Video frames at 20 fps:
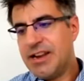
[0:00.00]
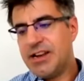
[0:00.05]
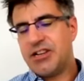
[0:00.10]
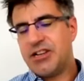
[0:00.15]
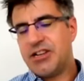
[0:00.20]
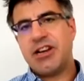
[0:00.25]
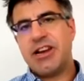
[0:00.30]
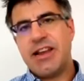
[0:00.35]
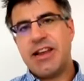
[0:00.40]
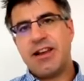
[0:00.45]

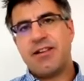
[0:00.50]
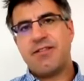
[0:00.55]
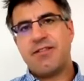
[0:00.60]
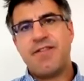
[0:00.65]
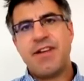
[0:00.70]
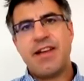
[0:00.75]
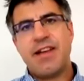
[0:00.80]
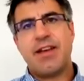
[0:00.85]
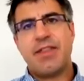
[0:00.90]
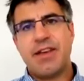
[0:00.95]
digitally
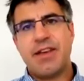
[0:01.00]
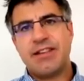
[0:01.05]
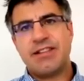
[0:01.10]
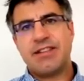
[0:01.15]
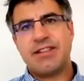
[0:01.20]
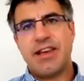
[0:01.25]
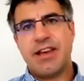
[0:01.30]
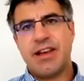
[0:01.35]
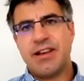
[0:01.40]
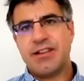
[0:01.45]
configure
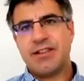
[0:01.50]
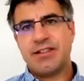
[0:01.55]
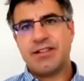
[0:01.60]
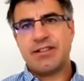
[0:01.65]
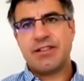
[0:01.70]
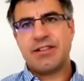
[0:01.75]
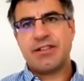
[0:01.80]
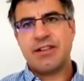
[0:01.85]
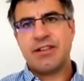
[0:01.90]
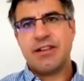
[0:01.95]
these
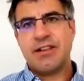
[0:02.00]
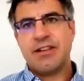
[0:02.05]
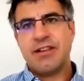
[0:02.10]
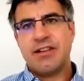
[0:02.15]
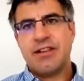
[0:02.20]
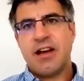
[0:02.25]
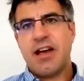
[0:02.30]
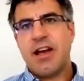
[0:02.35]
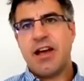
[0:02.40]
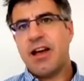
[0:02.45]
things
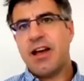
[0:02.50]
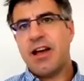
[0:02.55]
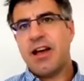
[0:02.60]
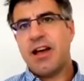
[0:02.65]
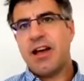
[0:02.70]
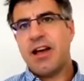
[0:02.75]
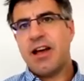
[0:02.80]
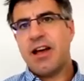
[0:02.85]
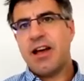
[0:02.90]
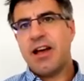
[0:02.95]

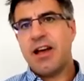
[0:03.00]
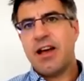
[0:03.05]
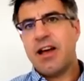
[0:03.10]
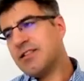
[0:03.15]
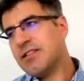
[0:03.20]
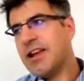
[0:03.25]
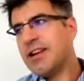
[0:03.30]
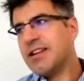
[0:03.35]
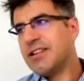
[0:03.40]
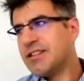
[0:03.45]

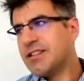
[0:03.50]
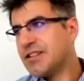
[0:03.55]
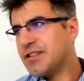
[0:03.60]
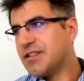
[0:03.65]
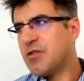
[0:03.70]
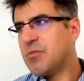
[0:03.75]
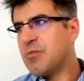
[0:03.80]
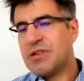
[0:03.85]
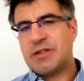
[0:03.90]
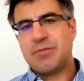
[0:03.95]
uh,
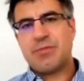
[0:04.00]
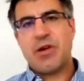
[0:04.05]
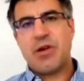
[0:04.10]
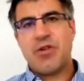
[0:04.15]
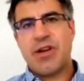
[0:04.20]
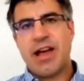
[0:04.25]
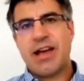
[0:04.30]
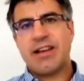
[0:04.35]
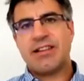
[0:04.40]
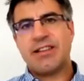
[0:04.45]
into
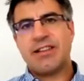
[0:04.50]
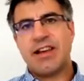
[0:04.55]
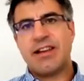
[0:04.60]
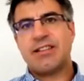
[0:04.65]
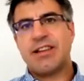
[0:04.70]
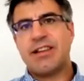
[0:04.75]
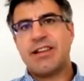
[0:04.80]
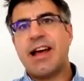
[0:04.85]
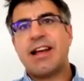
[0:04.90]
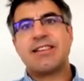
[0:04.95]
sort of
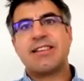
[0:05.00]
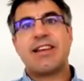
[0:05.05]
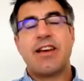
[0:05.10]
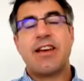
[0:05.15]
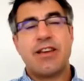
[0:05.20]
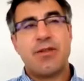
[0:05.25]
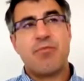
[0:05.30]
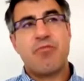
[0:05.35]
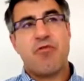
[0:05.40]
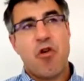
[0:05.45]
bespoke
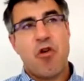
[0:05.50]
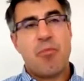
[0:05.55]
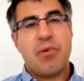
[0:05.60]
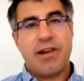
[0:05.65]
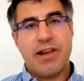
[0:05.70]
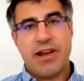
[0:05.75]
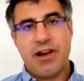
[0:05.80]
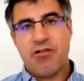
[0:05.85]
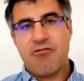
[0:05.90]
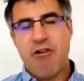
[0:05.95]
assets. And that's how
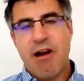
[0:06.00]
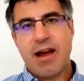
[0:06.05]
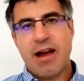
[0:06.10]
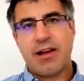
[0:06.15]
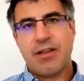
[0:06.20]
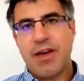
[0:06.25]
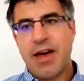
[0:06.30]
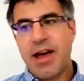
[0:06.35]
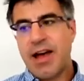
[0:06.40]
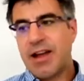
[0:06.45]
you
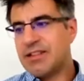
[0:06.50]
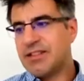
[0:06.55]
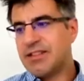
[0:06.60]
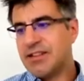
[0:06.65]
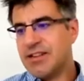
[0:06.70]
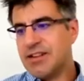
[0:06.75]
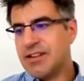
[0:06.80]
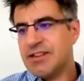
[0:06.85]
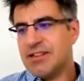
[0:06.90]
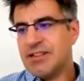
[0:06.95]
properly crack
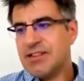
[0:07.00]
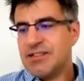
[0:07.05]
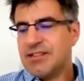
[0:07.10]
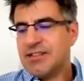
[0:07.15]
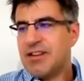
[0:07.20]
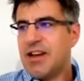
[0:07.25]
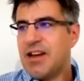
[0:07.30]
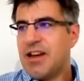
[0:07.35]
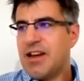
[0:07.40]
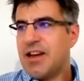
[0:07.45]
that
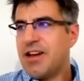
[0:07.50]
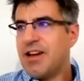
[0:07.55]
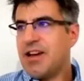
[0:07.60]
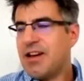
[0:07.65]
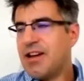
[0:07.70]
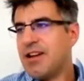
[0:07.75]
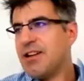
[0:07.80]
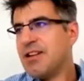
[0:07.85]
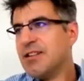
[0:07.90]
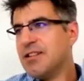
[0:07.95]

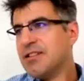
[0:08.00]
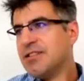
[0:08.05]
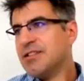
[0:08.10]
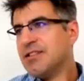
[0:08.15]
uh,